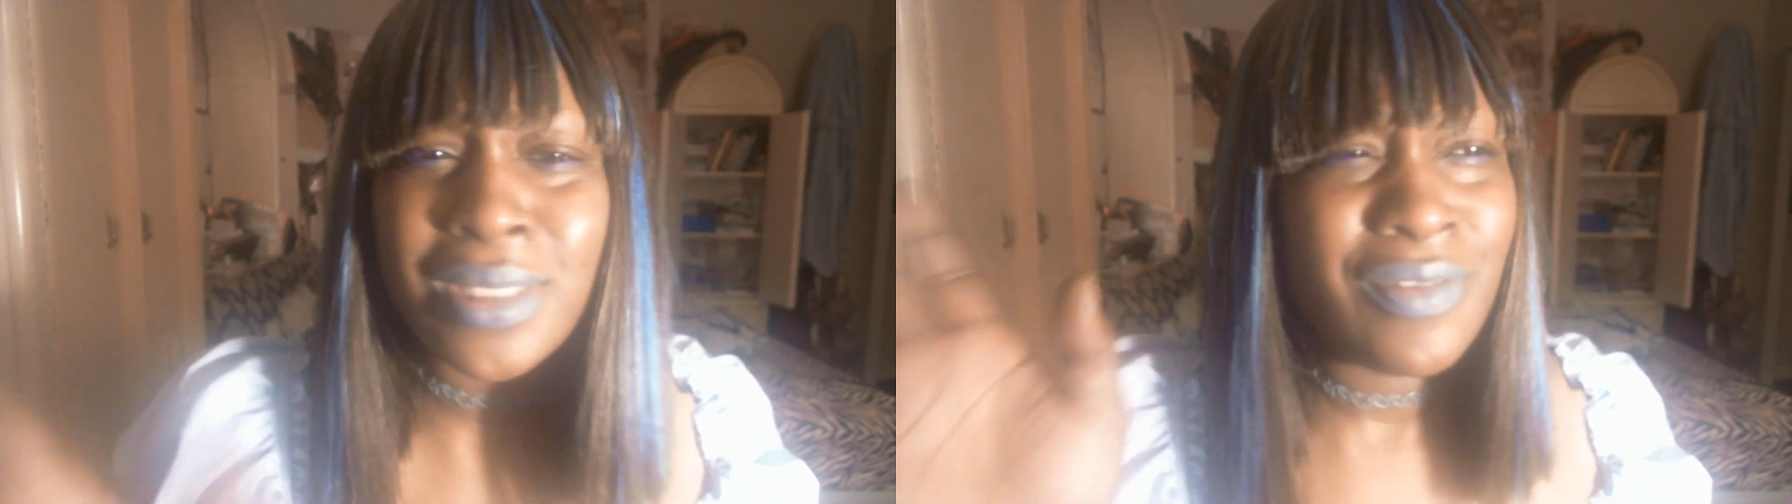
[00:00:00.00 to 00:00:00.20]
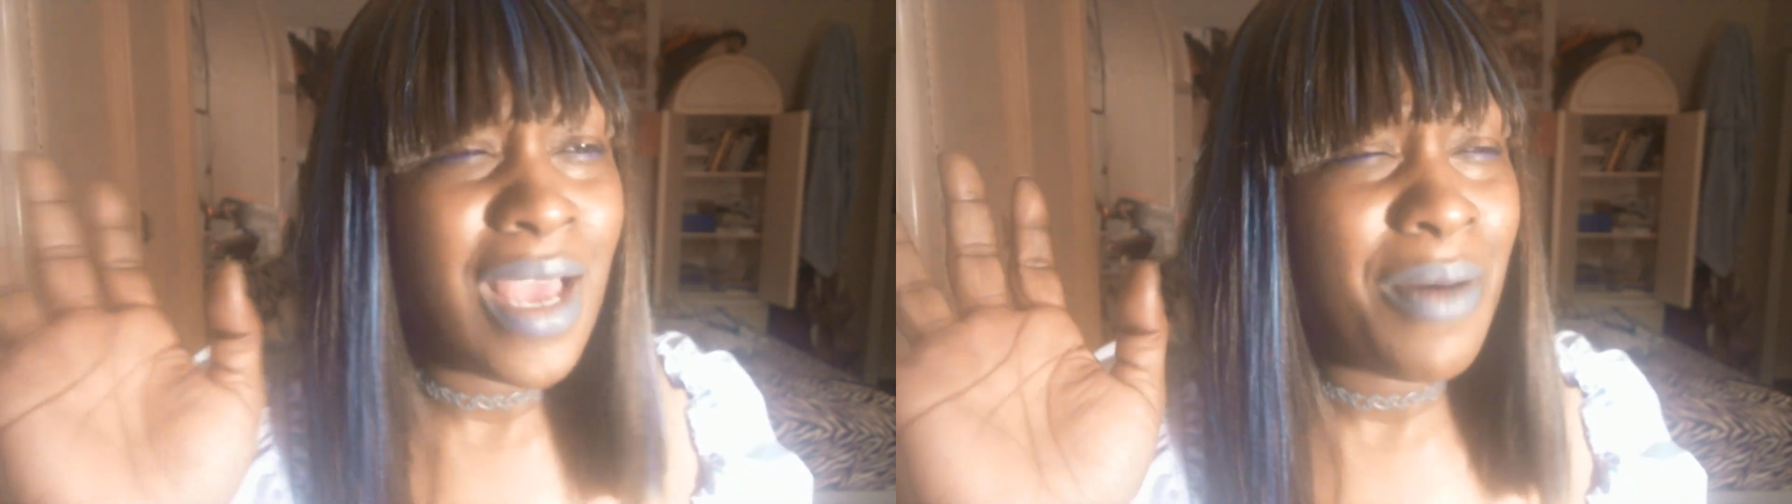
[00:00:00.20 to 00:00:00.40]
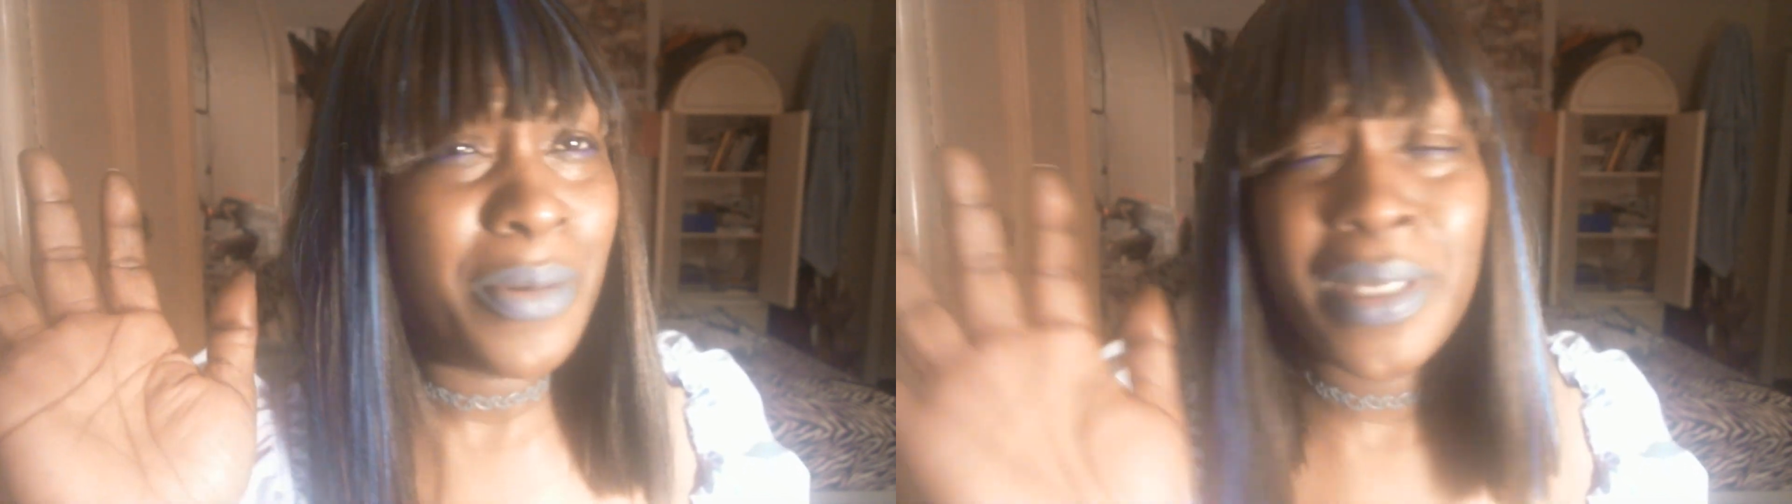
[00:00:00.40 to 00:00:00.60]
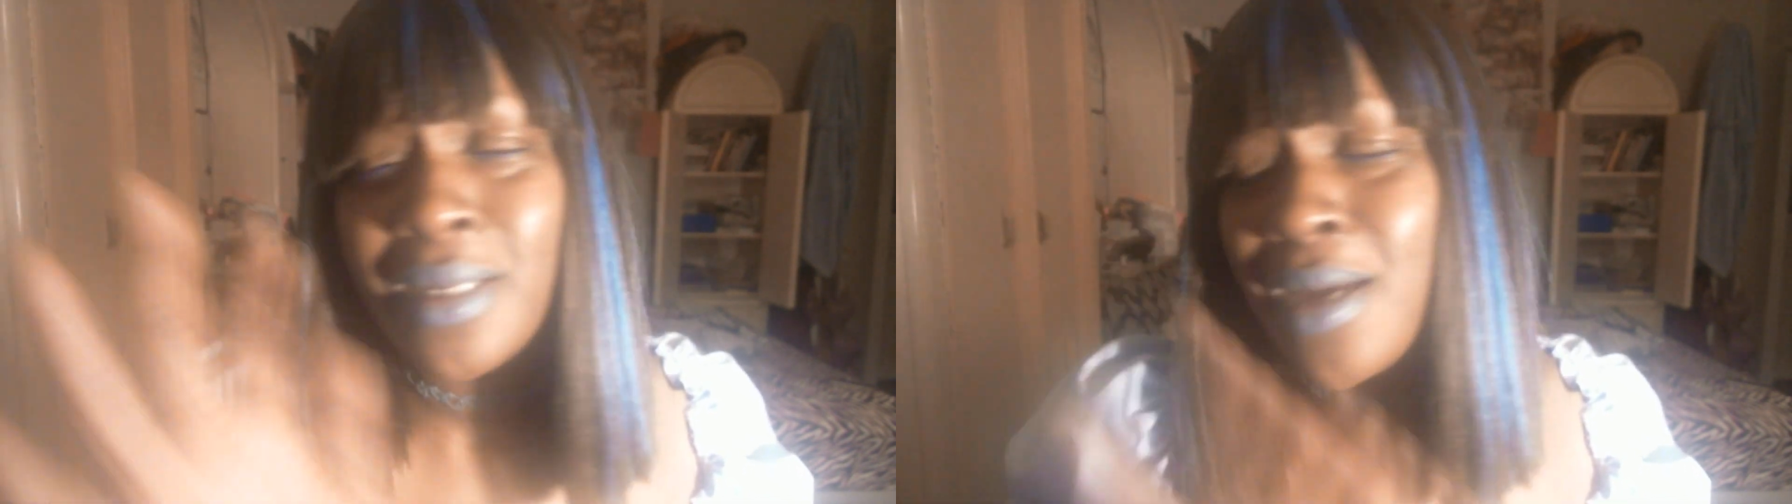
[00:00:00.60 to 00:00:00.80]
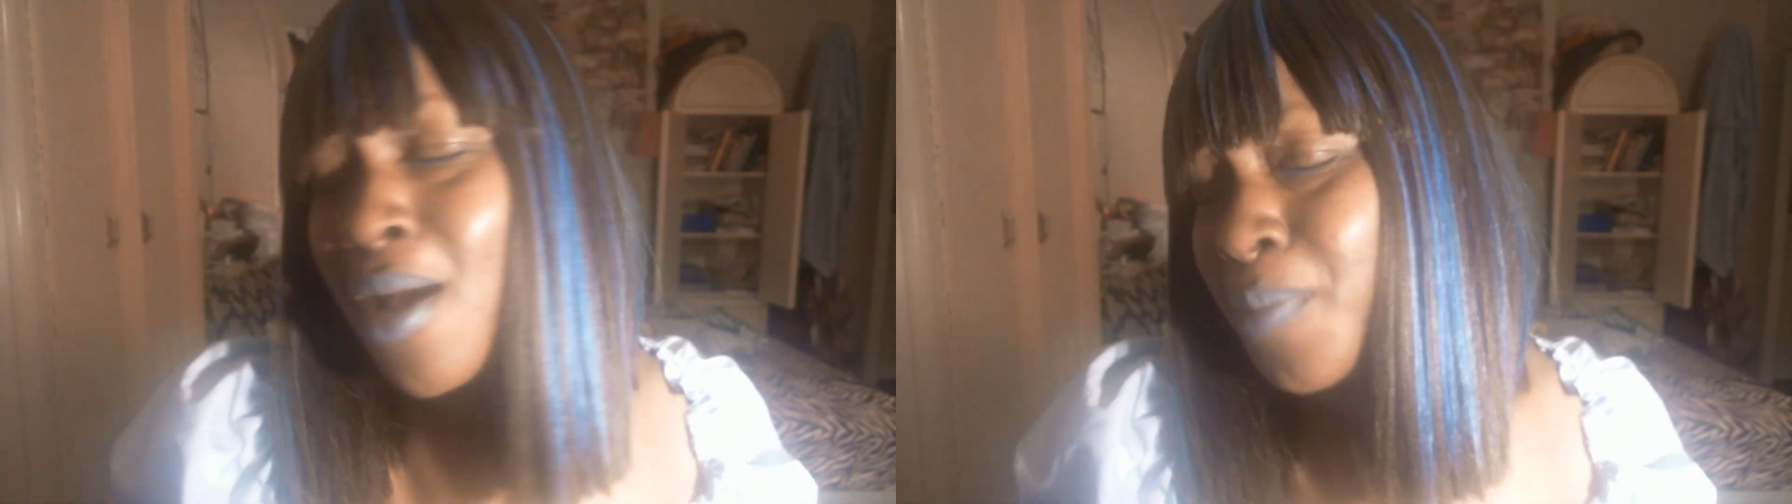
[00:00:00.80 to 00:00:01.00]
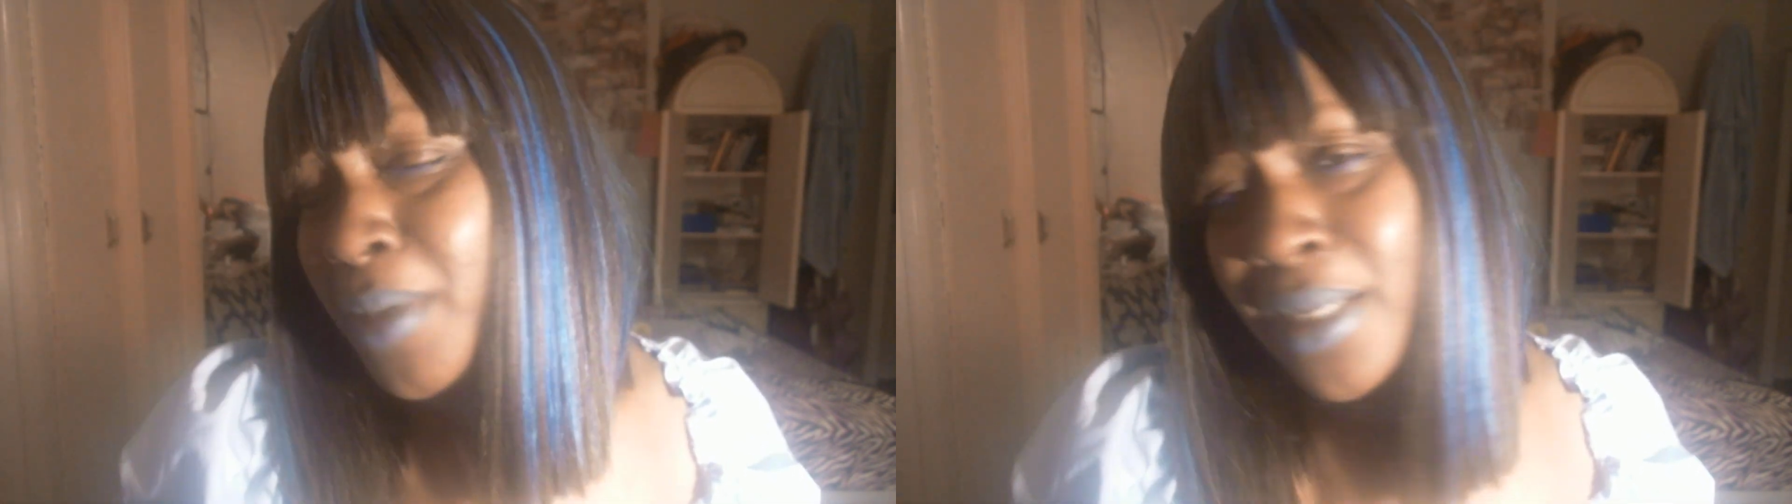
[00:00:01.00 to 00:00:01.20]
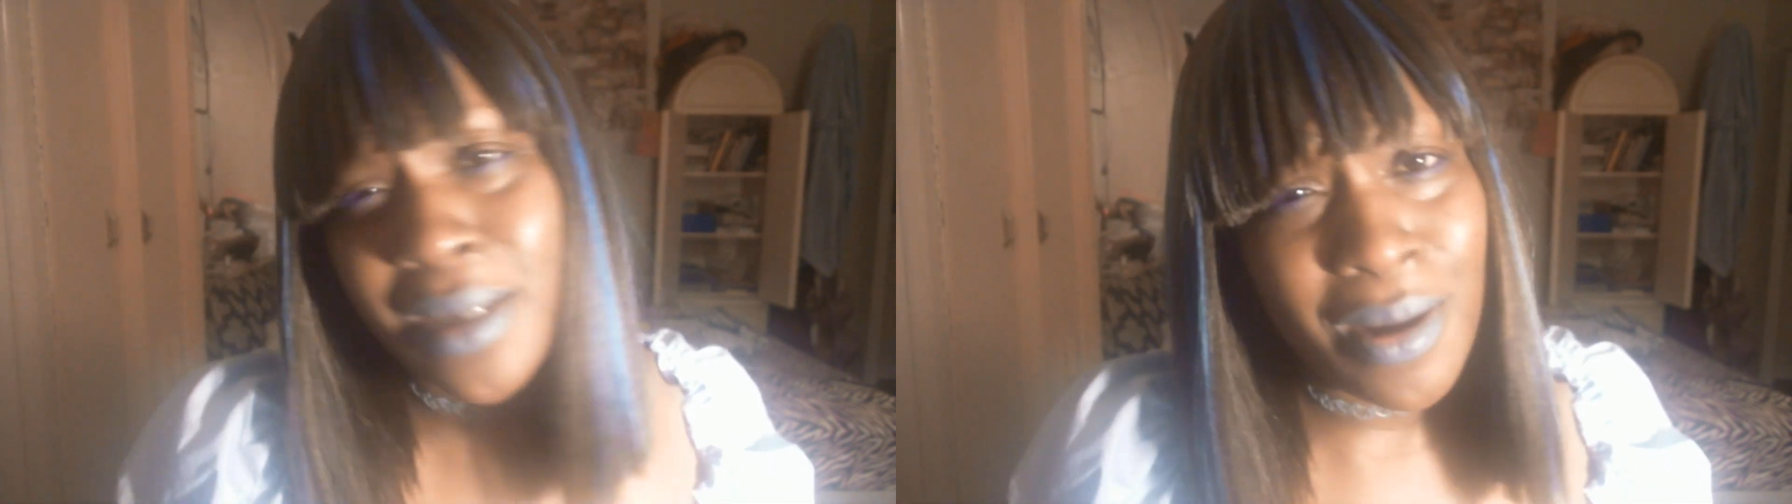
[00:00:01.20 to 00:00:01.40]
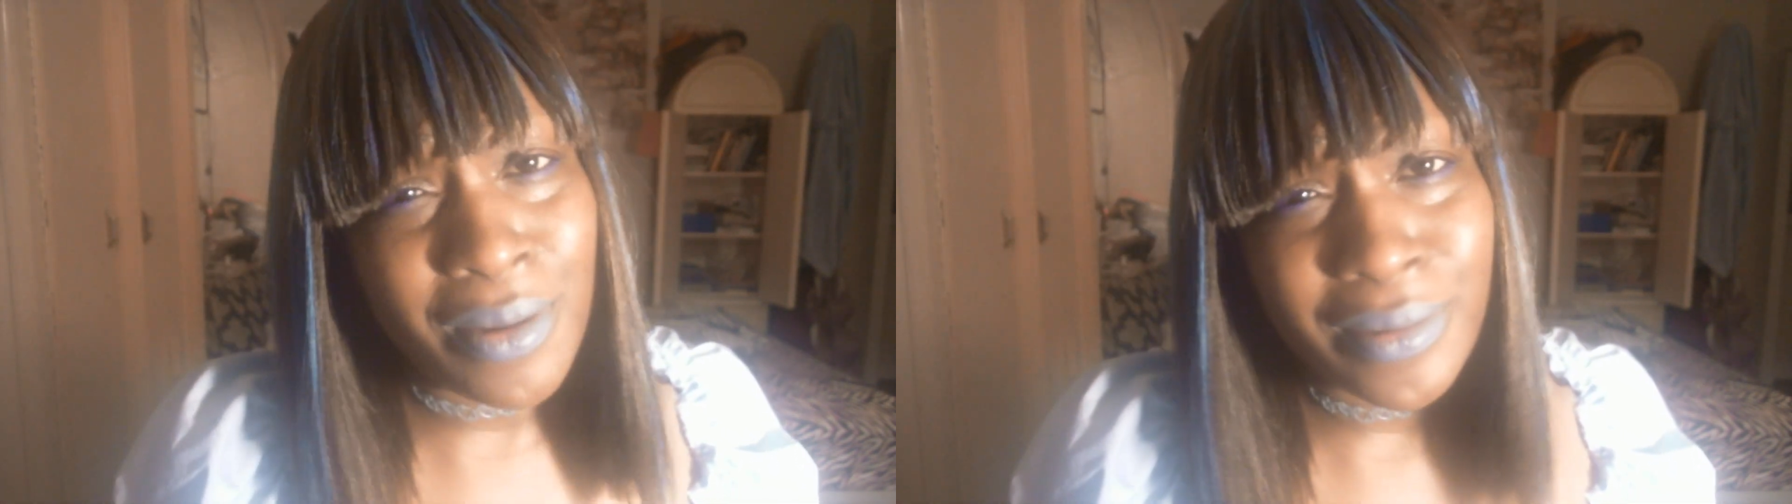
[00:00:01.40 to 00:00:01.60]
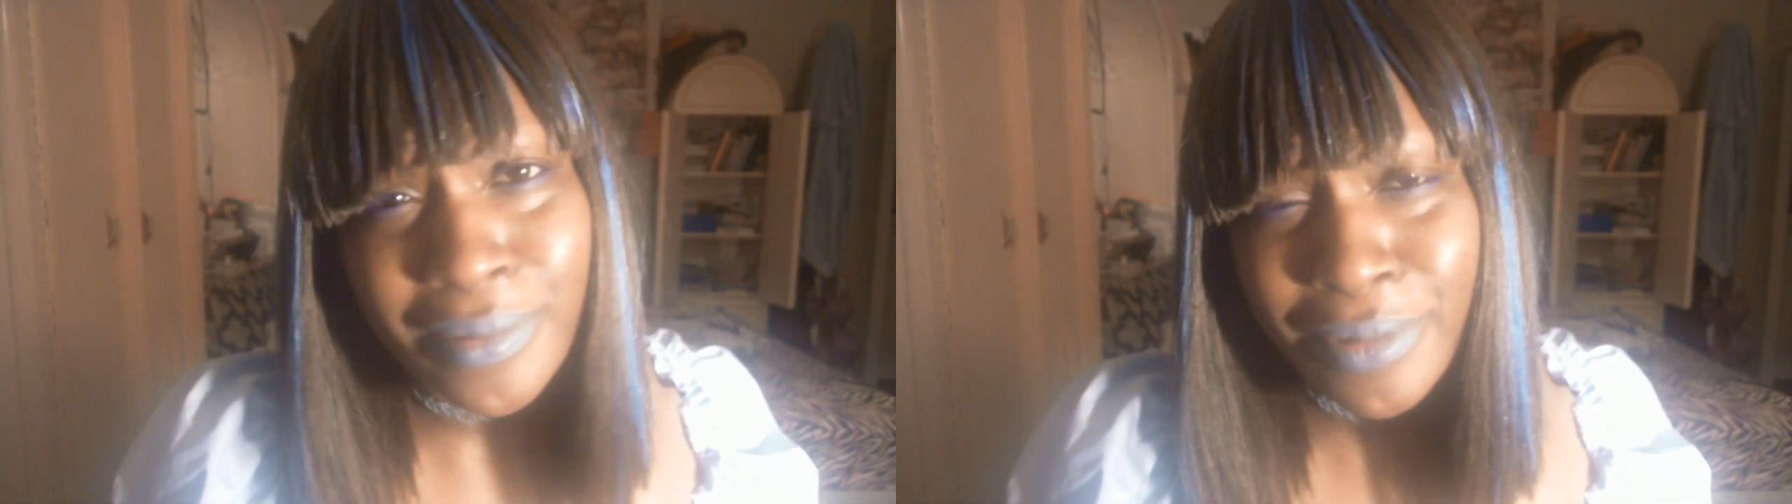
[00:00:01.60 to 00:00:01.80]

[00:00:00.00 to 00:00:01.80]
If y'all want to be in a cult, be in a cult.